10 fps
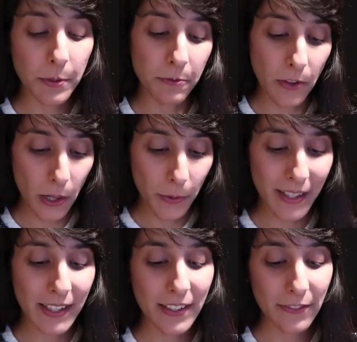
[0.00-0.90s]
from
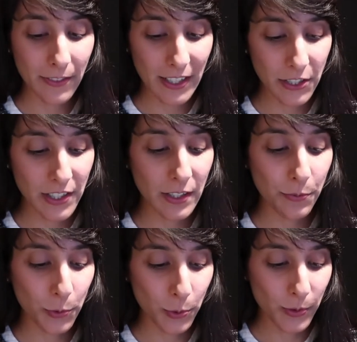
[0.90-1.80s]
following convention
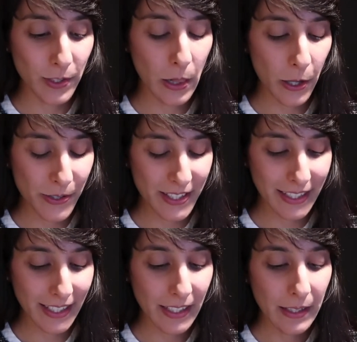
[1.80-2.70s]
and rules
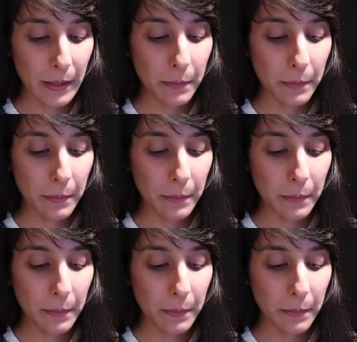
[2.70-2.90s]
closely,